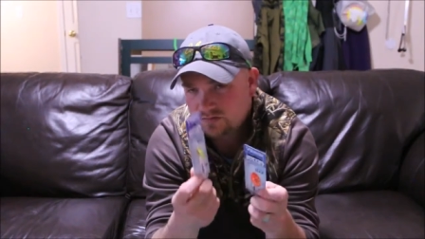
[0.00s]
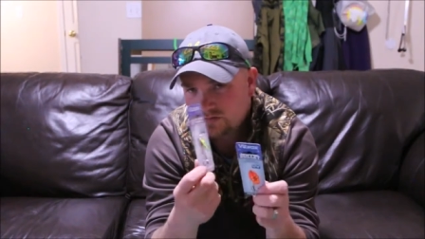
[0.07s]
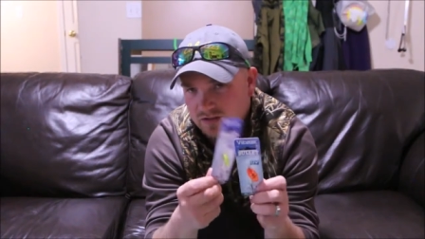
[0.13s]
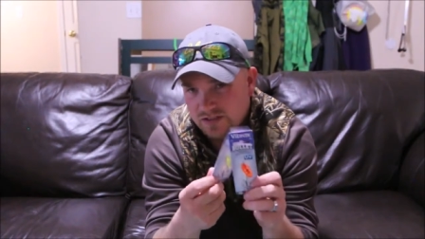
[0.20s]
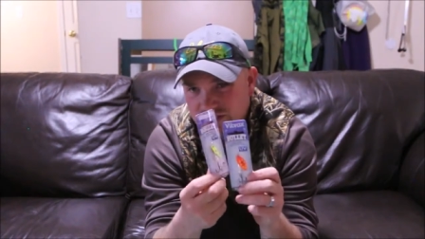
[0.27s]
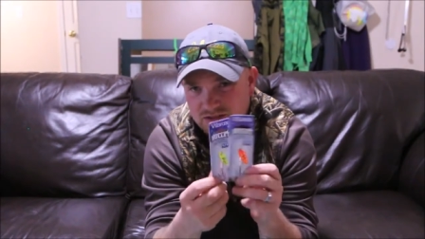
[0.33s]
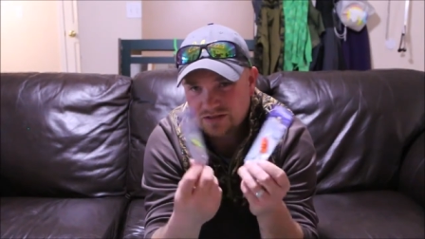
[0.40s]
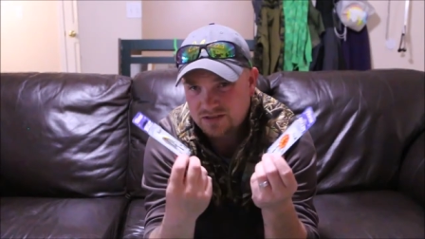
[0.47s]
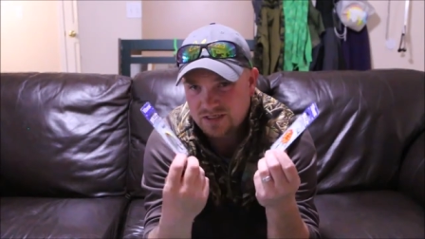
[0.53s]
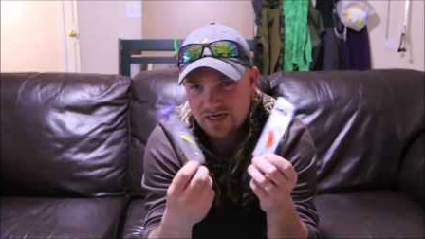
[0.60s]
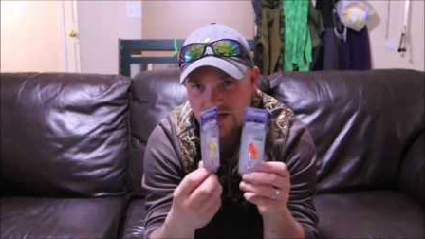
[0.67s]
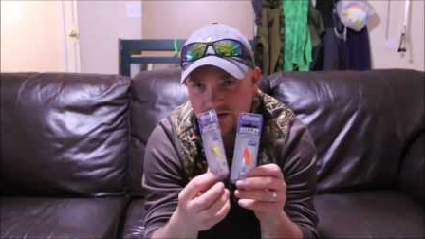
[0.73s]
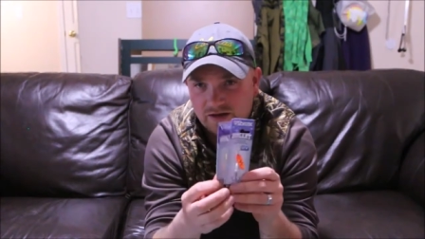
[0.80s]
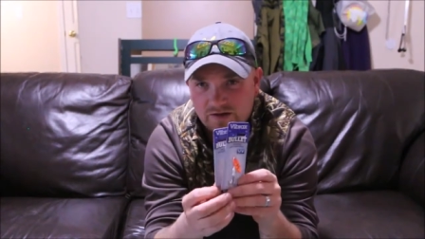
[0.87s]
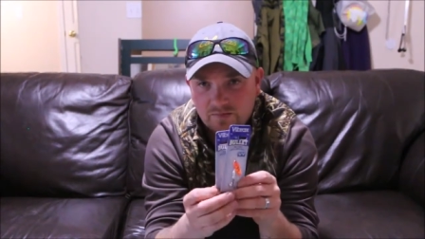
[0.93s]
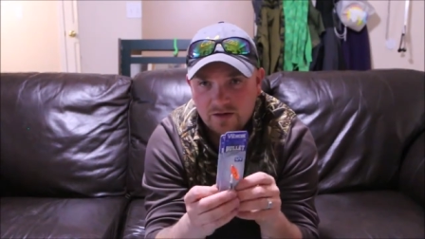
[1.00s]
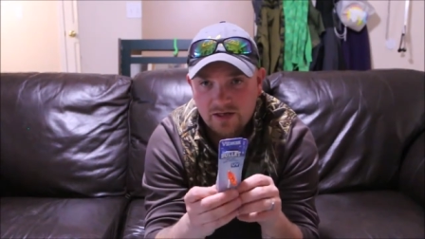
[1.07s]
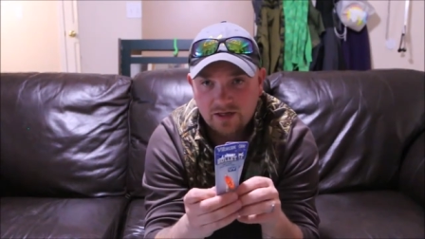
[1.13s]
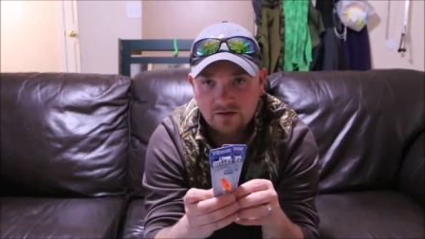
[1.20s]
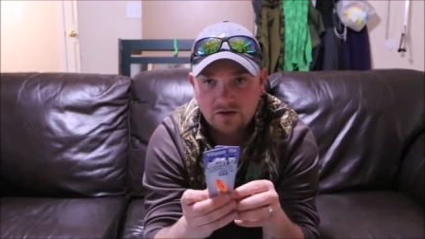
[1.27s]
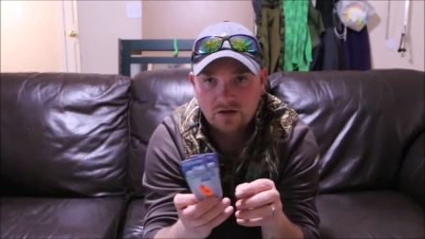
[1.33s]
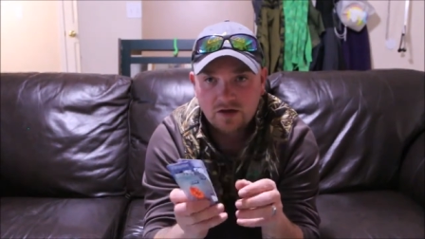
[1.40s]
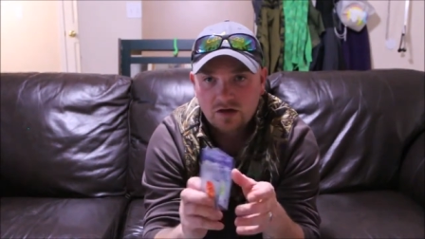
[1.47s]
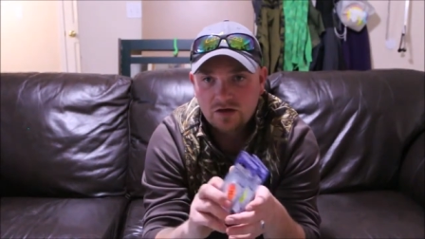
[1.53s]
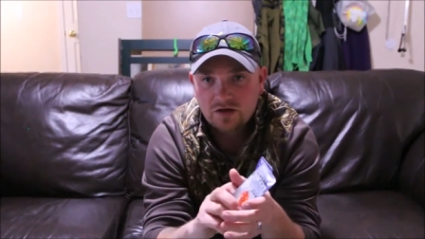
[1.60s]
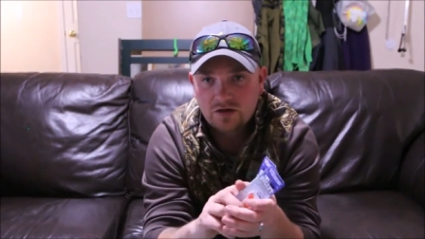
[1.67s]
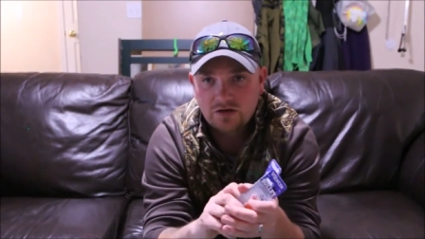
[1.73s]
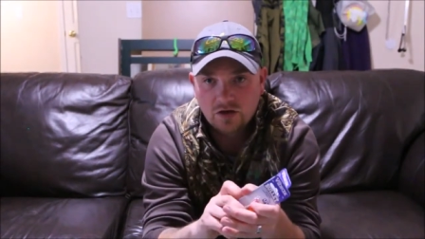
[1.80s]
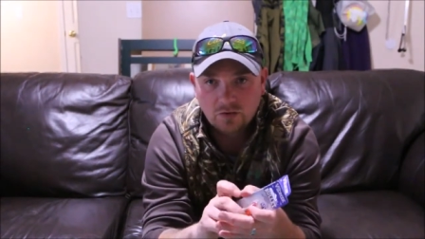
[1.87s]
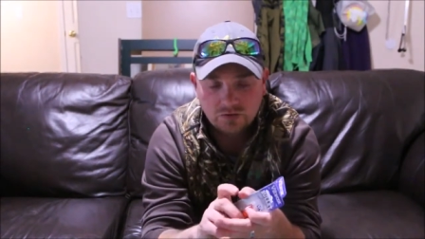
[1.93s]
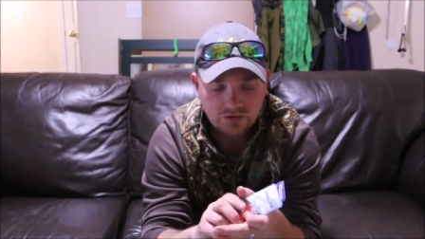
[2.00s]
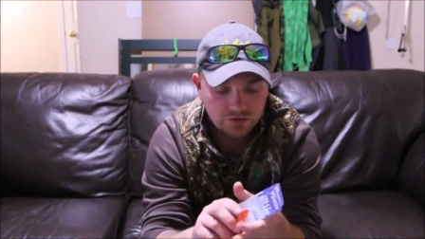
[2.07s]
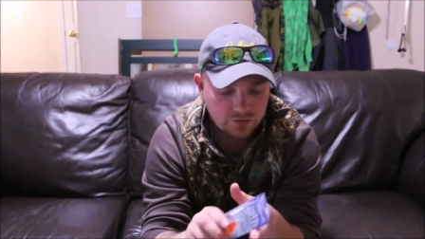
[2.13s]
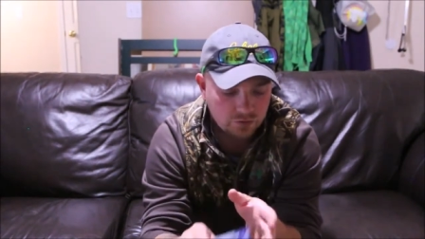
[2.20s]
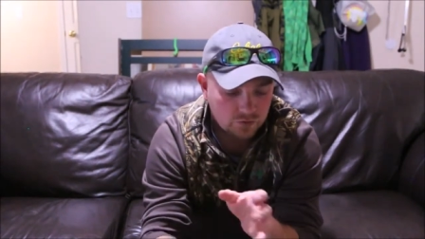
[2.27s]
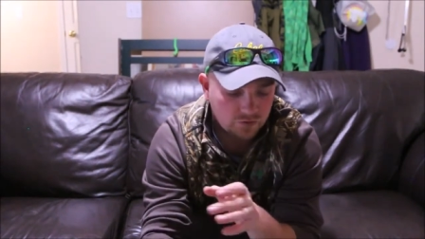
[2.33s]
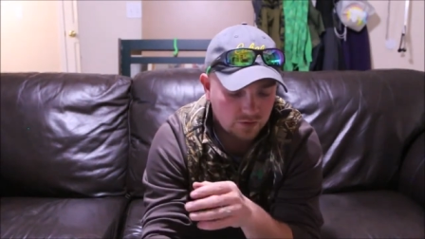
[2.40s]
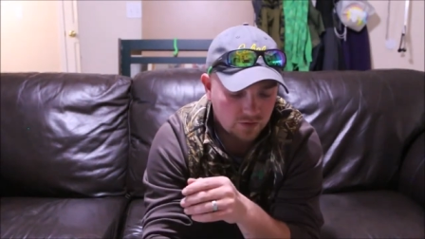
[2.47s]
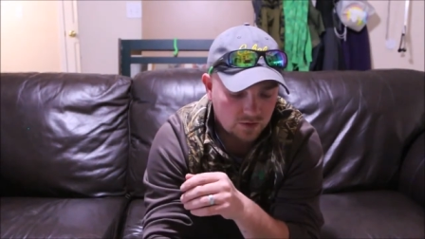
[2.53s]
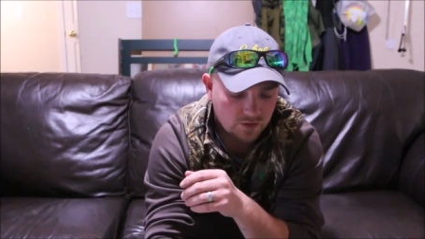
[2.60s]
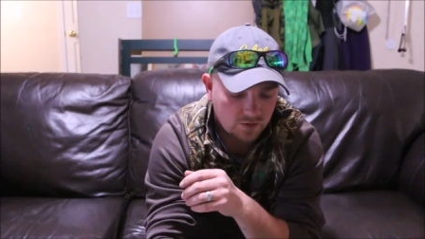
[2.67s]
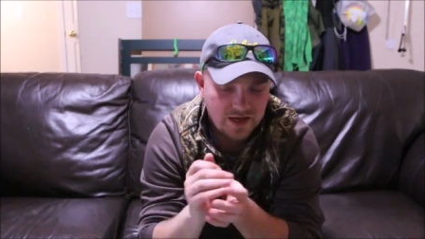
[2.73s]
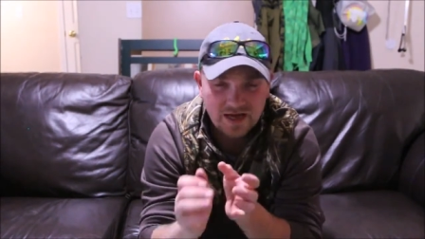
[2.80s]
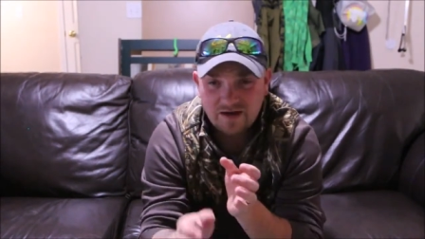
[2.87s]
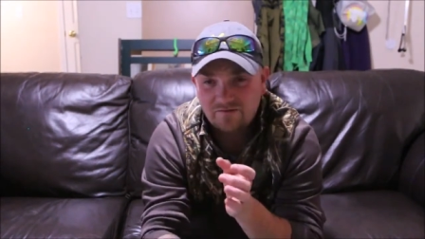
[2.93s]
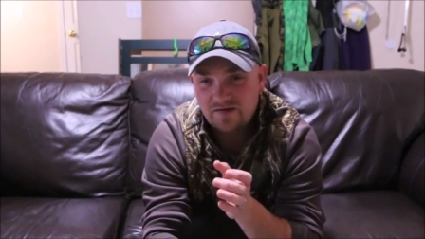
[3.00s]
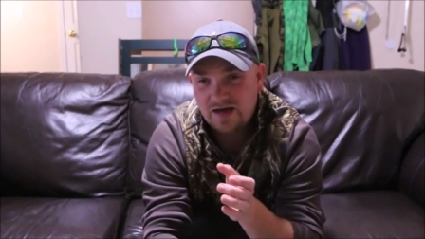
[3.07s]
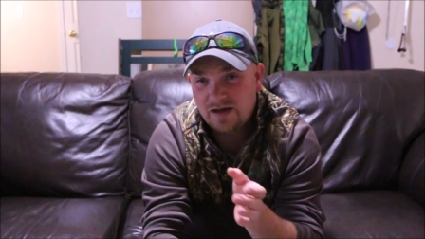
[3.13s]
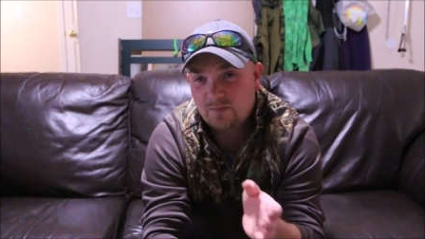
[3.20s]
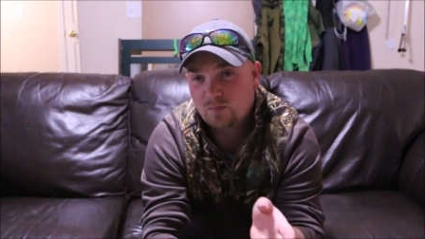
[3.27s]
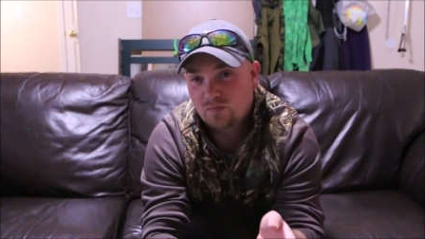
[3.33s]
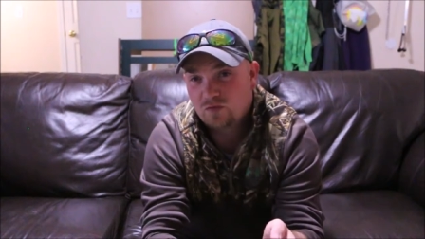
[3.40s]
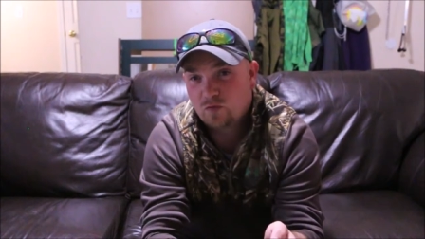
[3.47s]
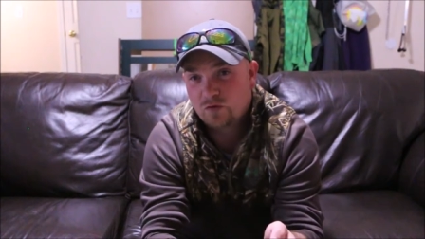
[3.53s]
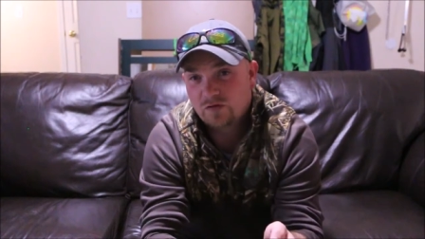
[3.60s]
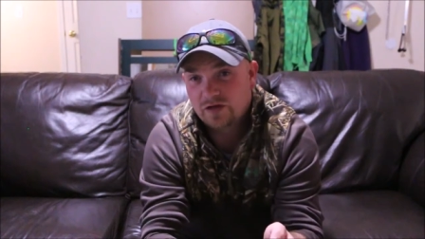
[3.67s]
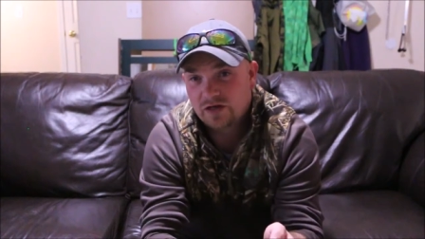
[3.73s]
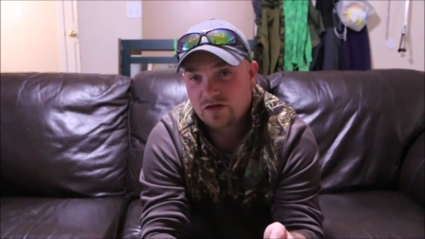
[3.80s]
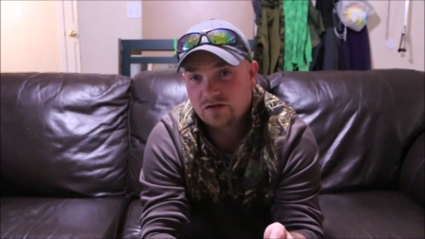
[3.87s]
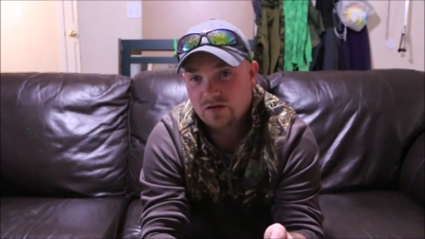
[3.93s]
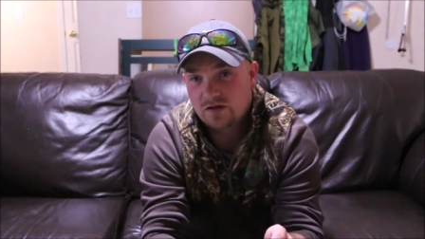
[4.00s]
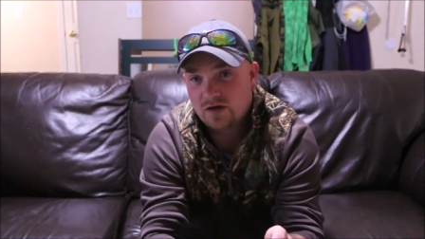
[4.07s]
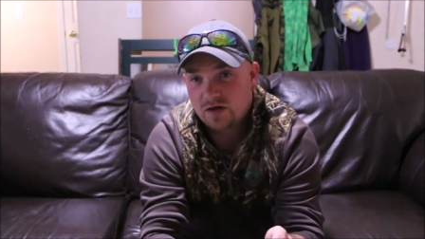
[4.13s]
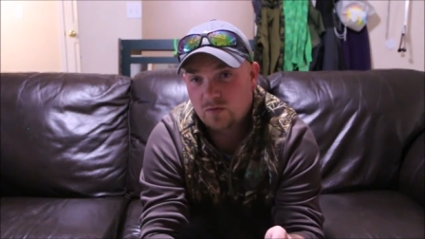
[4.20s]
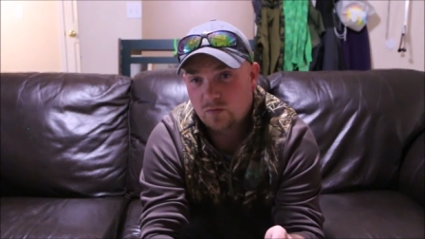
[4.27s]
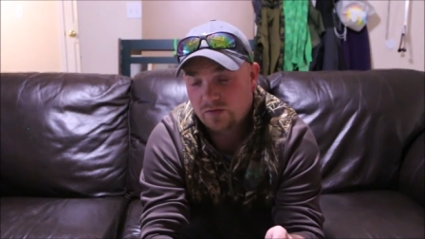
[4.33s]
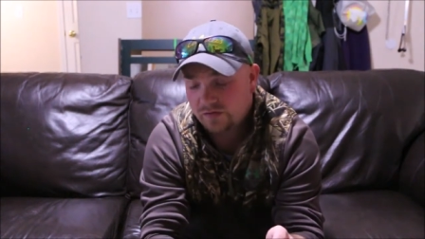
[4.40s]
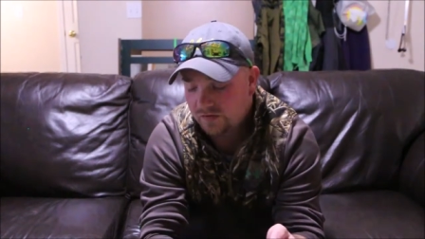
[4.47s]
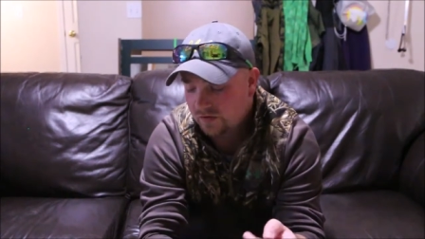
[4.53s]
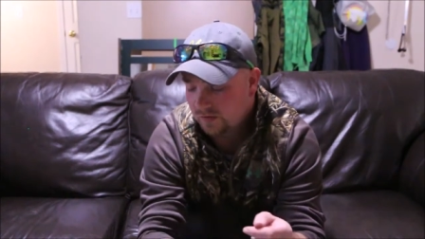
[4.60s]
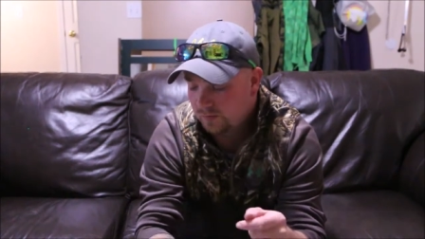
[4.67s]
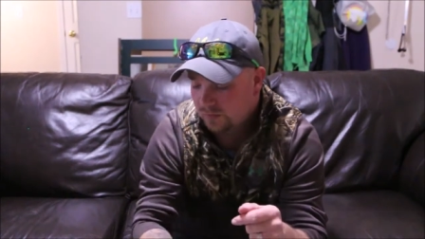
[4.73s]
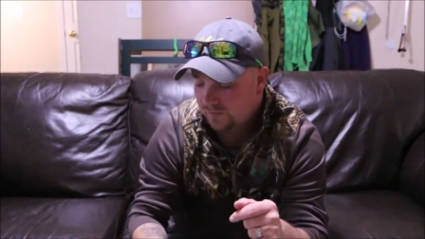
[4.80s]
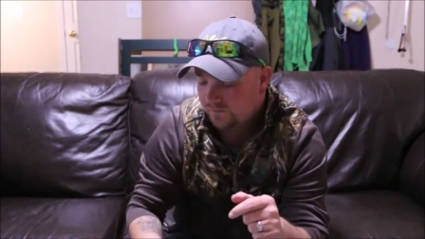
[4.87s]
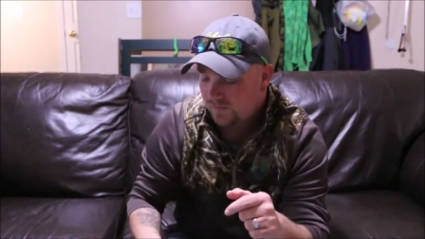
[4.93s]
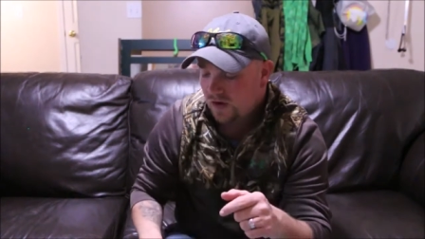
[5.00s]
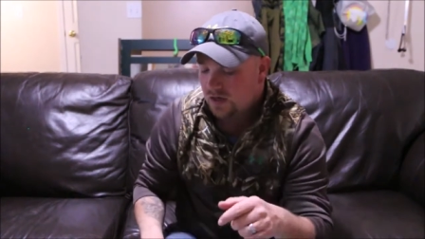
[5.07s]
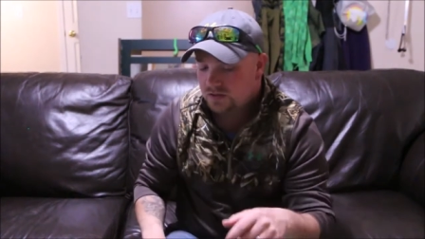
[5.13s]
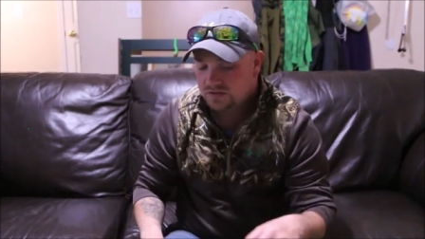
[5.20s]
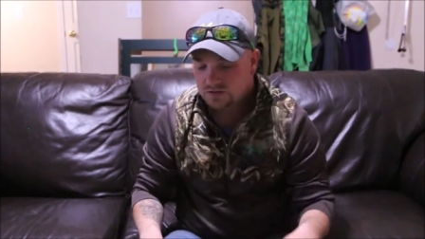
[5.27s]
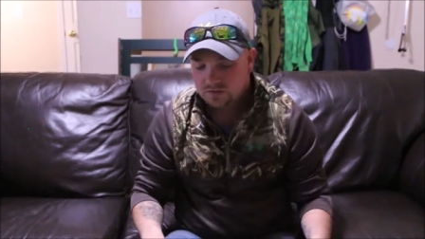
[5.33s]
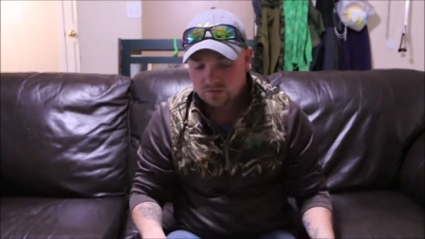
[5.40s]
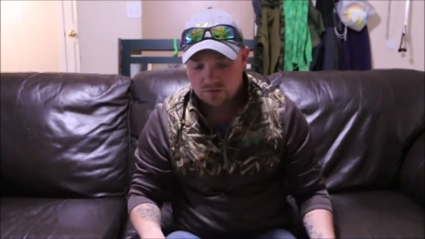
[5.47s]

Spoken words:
It's kind of like my go-to. I have had really good luck with the Blue Fox.